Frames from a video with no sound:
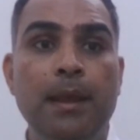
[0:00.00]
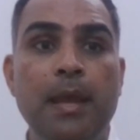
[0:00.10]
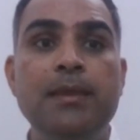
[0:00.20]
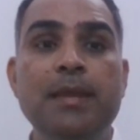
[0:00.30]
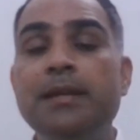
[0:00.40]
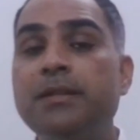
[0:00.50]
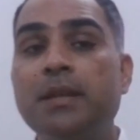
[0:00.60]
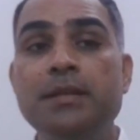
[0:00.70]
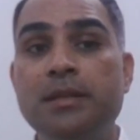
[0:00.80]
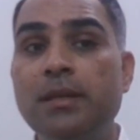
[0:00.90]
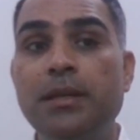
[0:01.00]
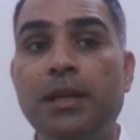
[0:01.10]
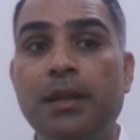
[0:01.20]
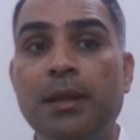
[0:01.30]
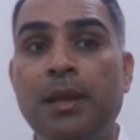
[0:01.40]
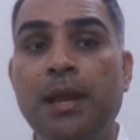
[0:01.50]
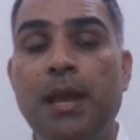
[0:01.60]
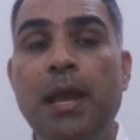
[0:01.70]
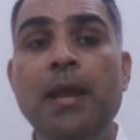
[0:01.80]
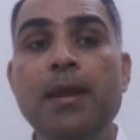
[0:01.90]
And that is concerning.
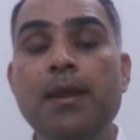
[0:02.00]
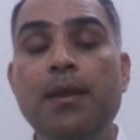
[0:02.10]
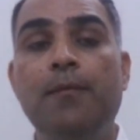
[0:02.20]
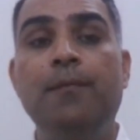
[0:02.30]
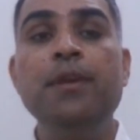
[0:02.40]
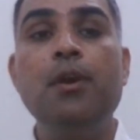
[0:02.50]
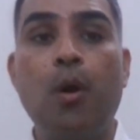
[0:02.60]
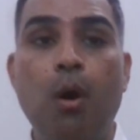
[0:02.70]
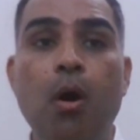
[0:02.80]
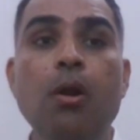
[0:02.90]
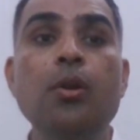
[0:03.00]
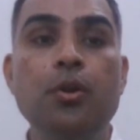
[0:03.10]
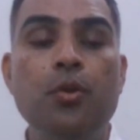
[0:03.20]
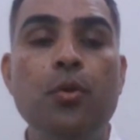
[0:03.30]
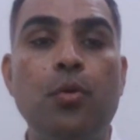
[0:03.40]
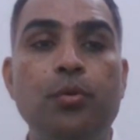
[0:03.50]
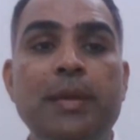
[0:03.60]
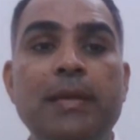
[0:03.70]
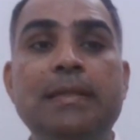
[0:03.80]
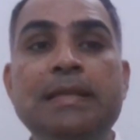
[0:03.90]
And we all know
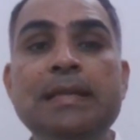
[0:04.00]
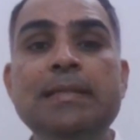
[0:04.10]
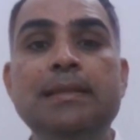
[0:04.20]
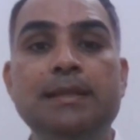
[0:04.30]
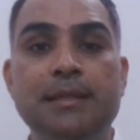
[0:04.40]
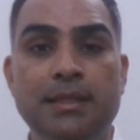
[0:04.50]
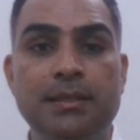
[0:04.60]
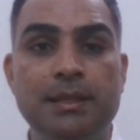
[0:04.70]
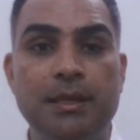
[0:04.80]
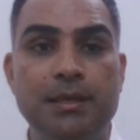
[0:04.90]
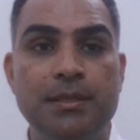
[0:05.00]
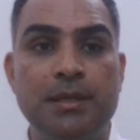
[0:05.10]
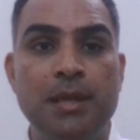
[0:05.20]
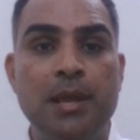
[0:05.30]
that these diseases